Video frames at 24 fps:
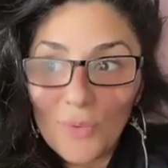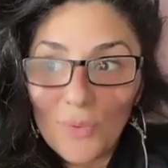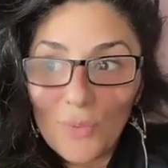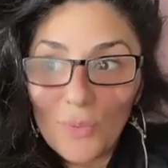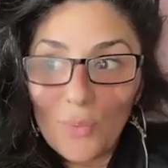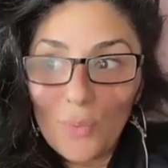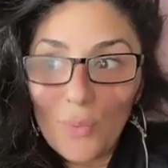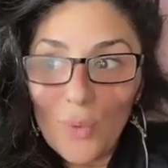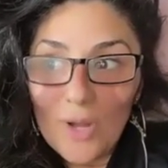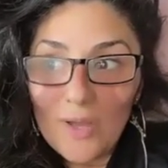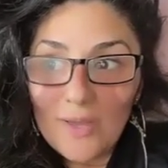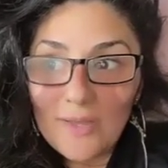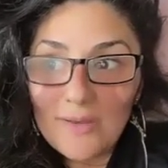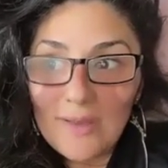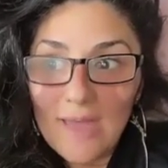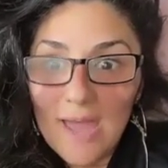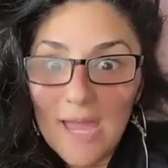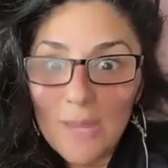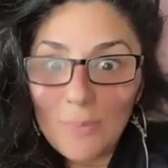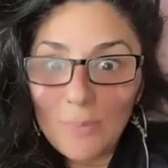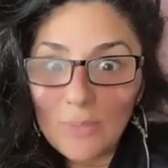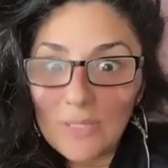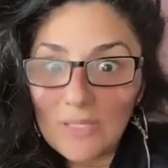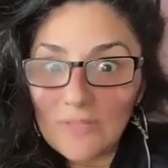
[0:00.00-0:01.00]
what
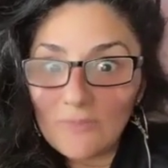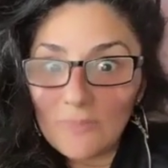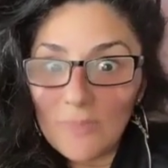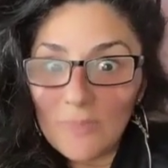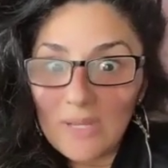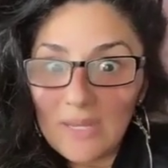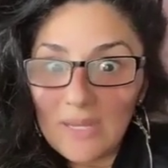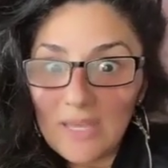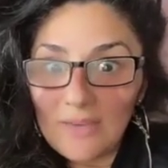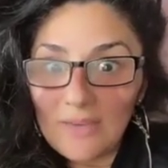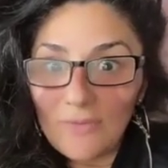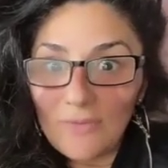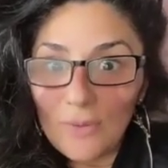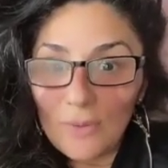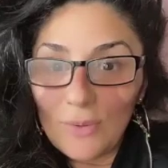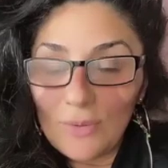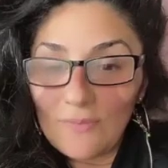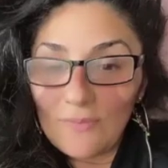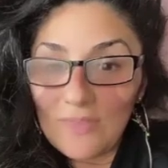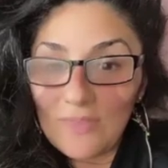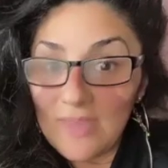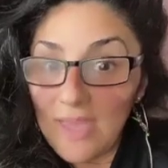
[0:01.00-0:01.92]
I believe many have heard of the